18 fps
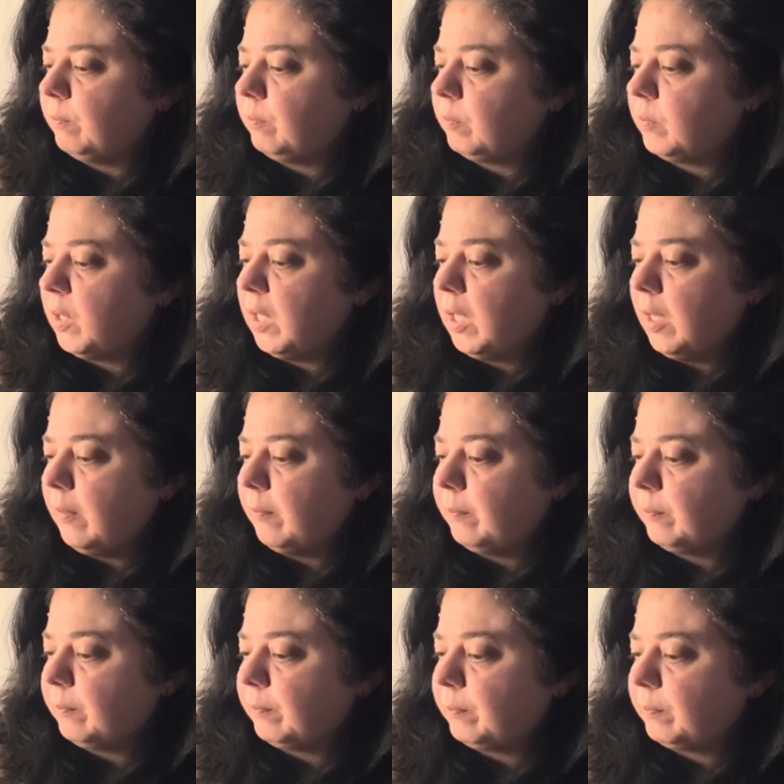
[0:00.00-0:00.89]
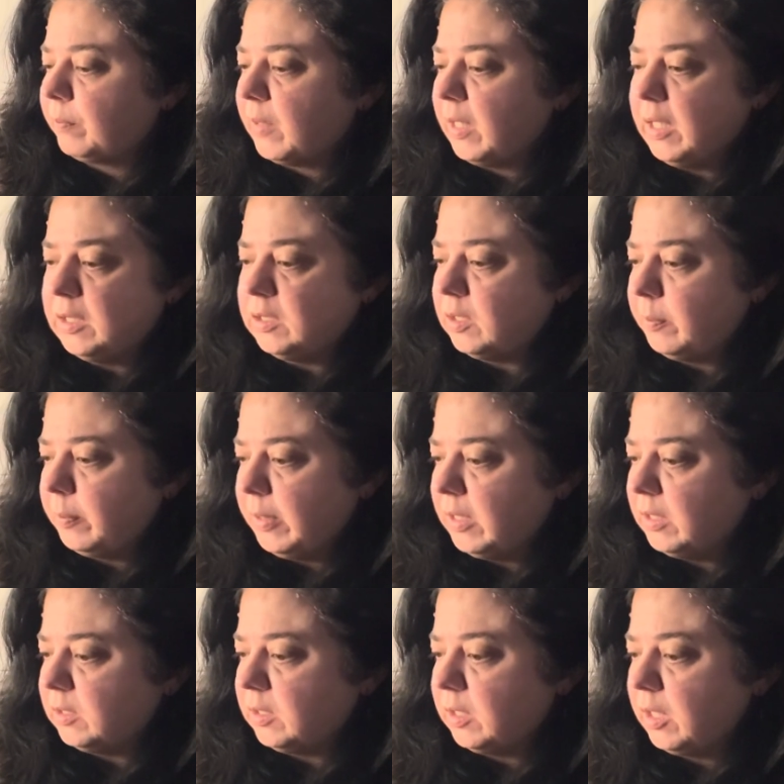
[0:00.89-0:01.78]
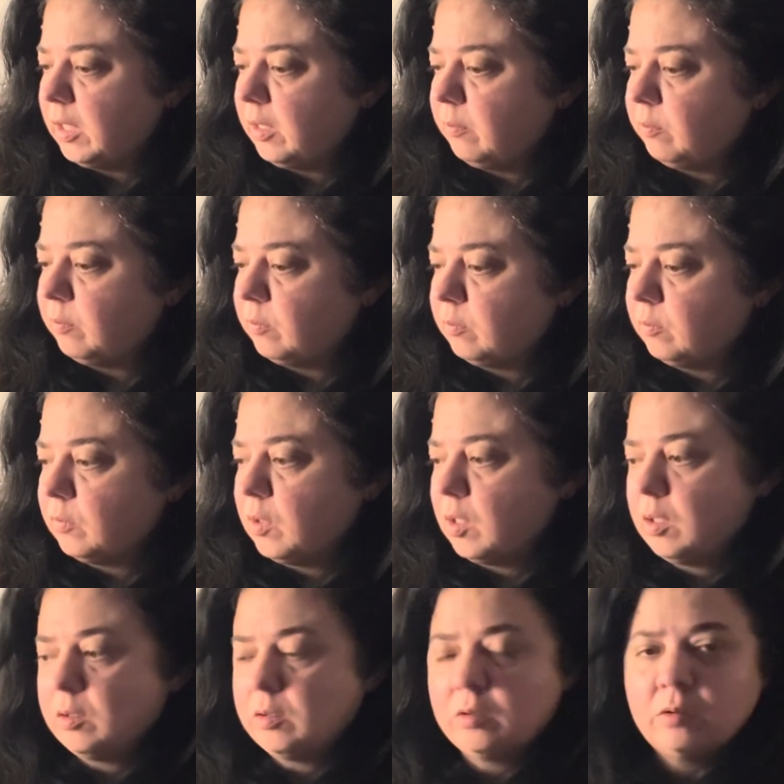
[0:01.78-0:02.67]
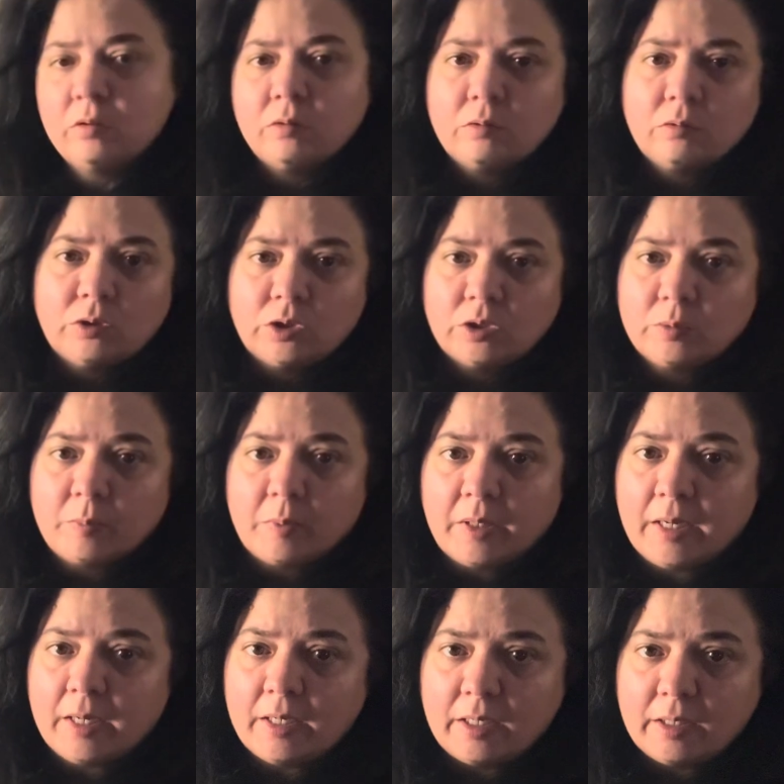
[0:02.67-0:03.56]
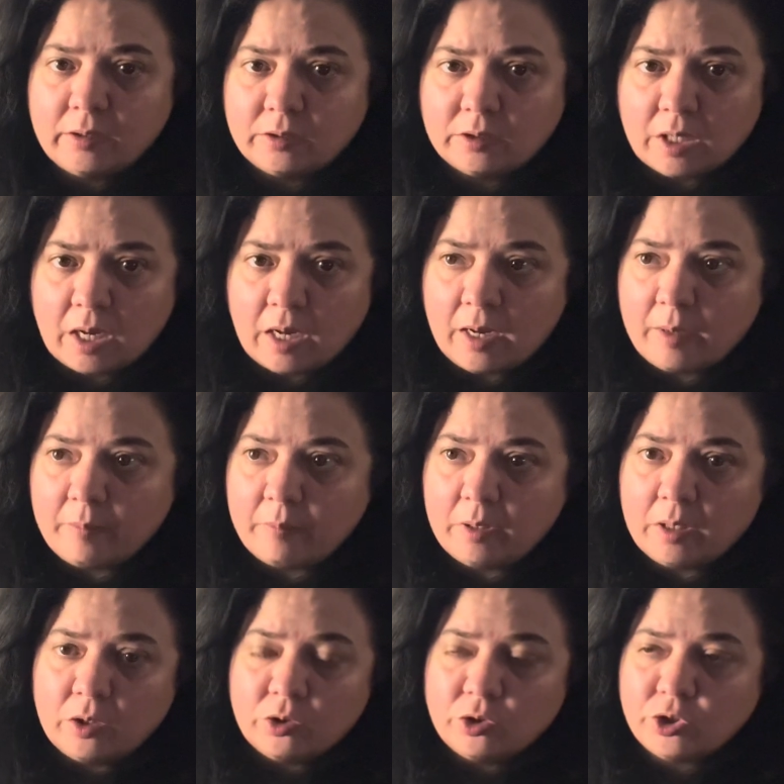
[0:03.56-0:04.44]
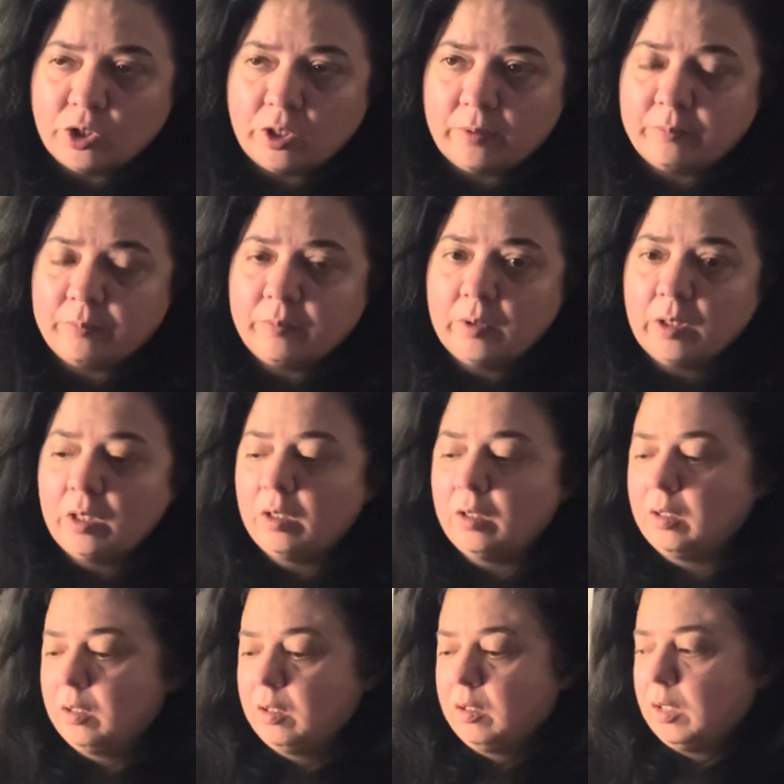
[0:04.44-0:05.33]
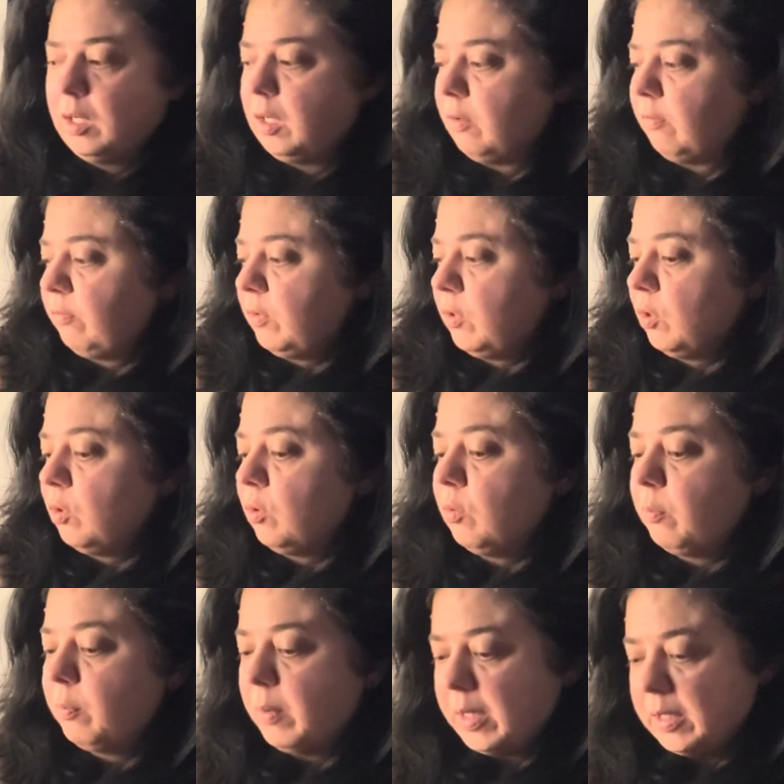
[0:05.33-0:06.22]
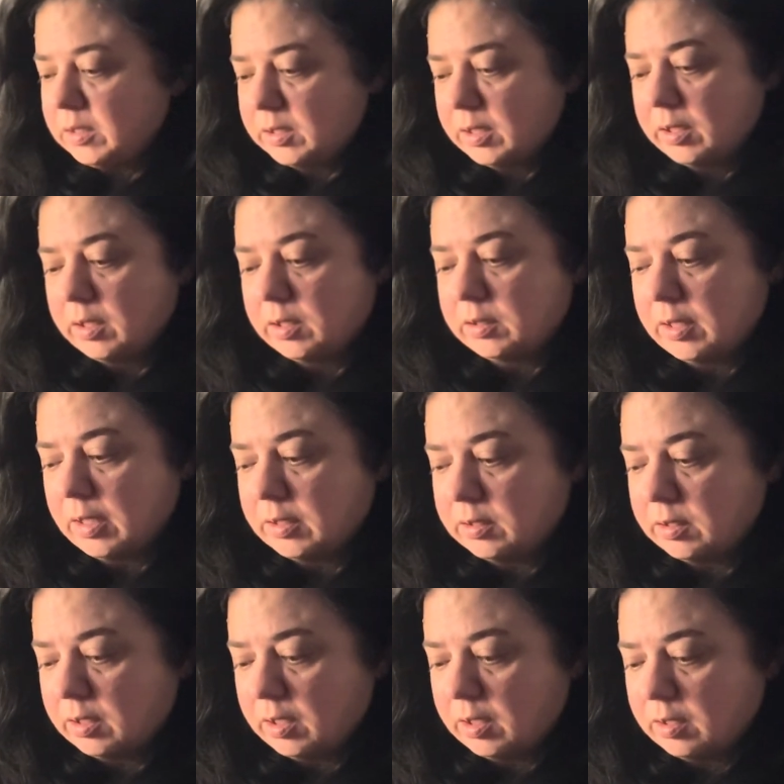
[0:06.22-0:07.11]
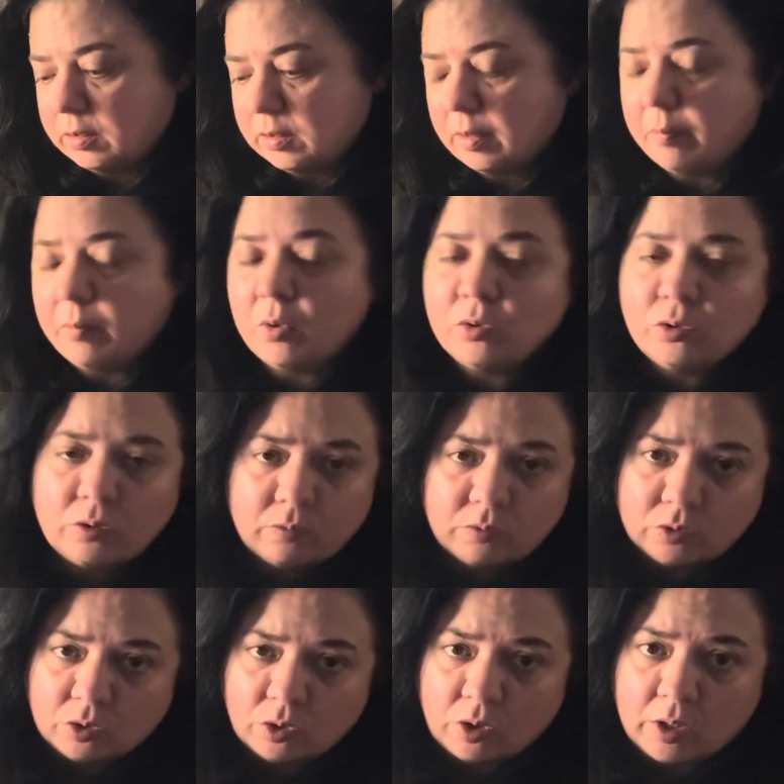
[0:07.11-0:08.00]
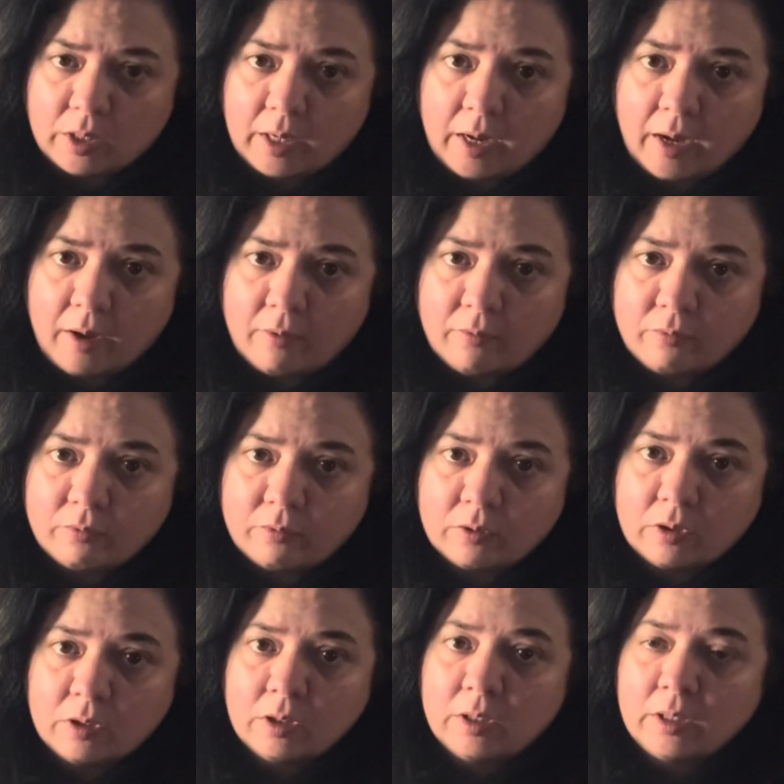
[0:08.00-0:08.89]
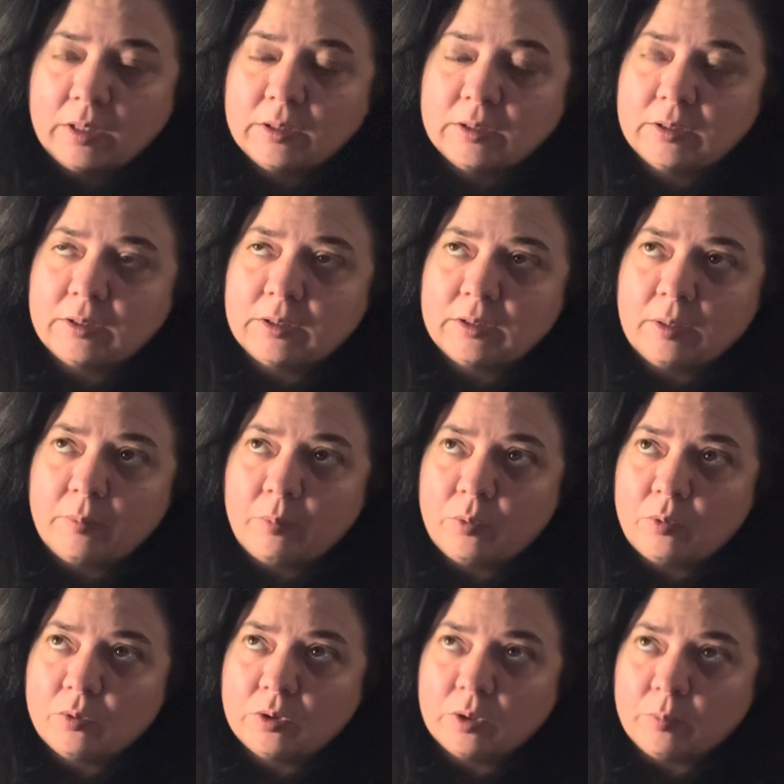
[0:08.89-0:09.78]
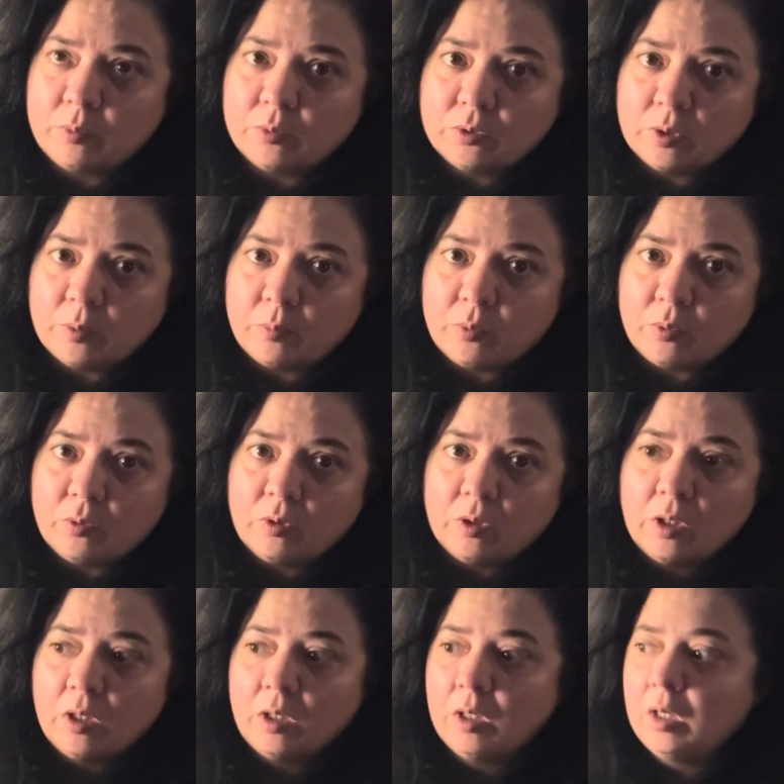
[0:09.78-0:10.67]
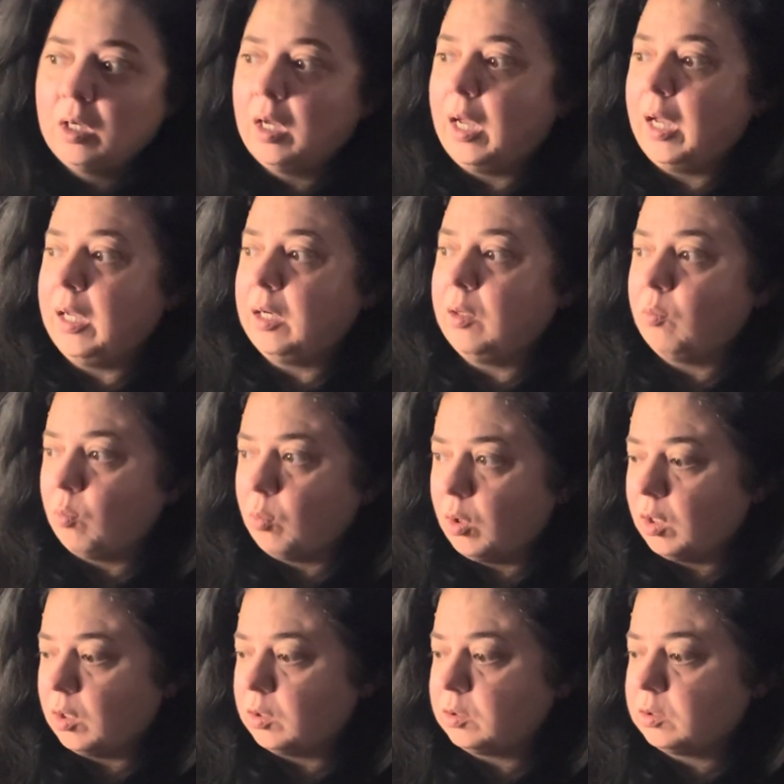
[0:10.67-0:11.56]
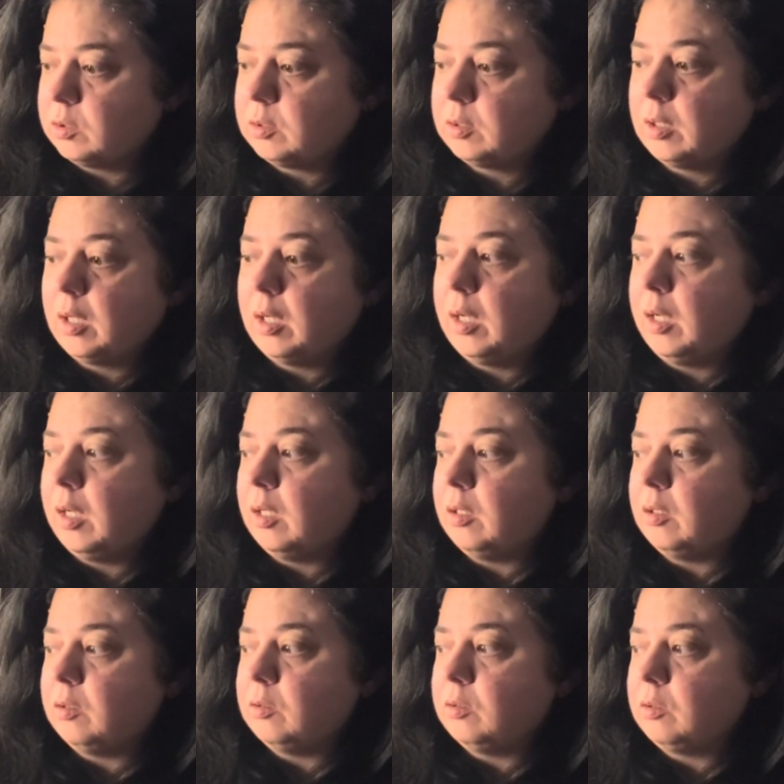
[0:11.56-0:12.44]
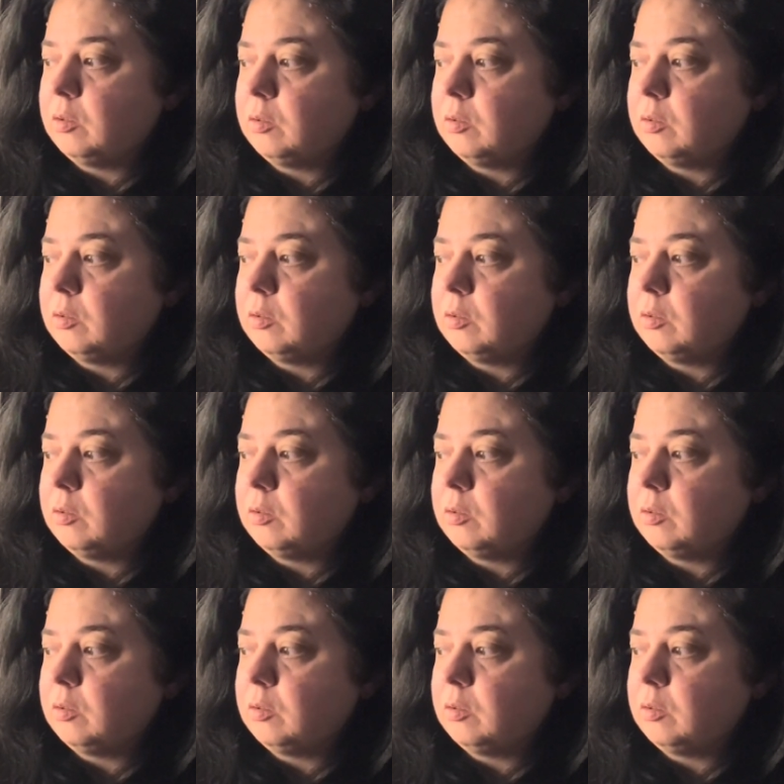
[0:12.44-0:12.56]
But yeah, easy peasy. Just planning, time, energy, and a few basic necessities that most of us already have. Simple, simple, simple. And it works. And